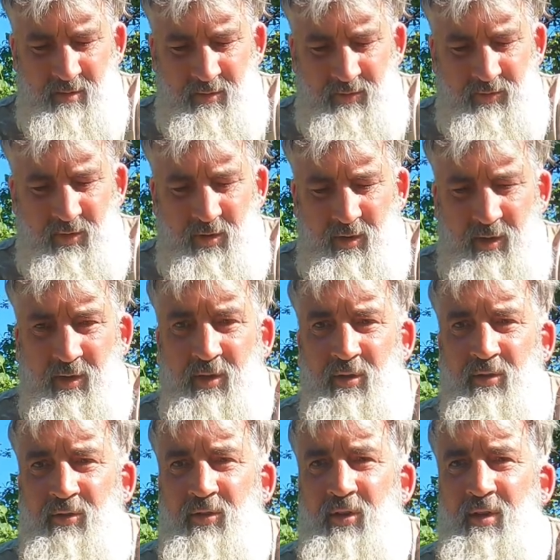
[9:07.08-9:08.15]
Certainly a
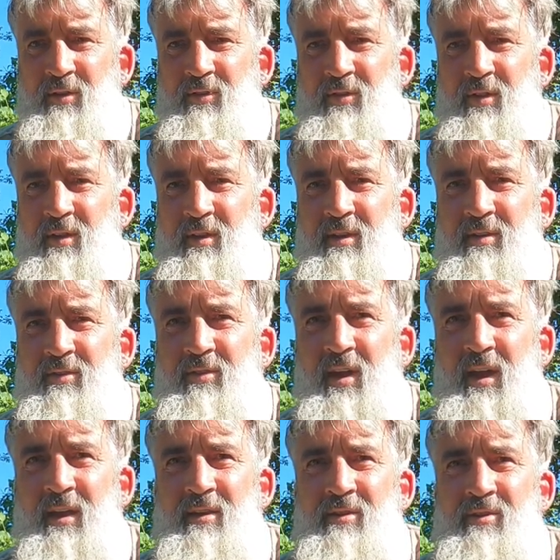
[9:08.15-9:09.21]
good sign seeing these
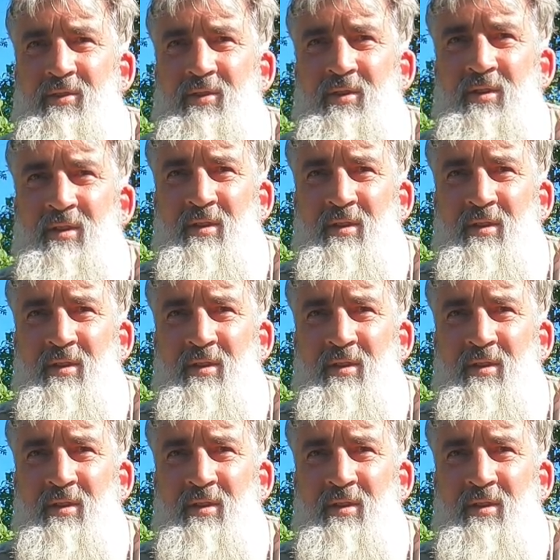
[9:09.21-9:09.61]
tench.